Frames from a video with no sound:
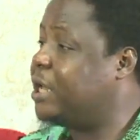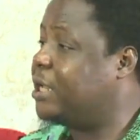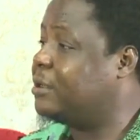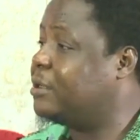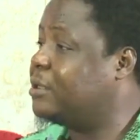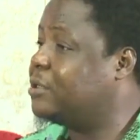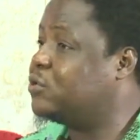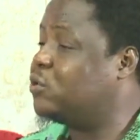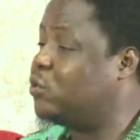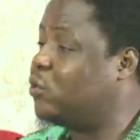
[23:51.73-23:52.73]
to know
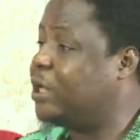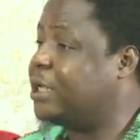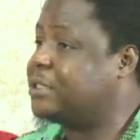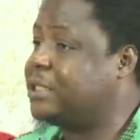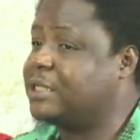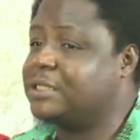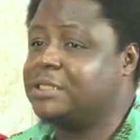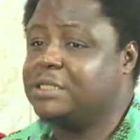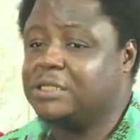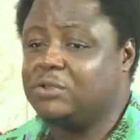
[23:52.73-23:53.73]
that, yes, this is what
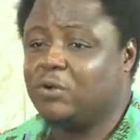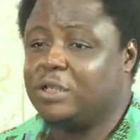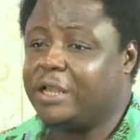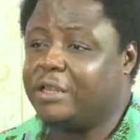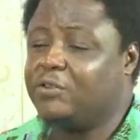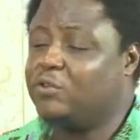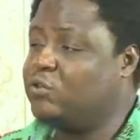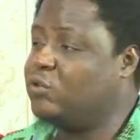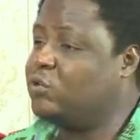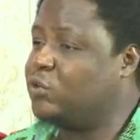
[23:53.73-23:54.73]
I need to do to
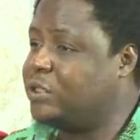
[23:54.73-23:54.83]
deliver.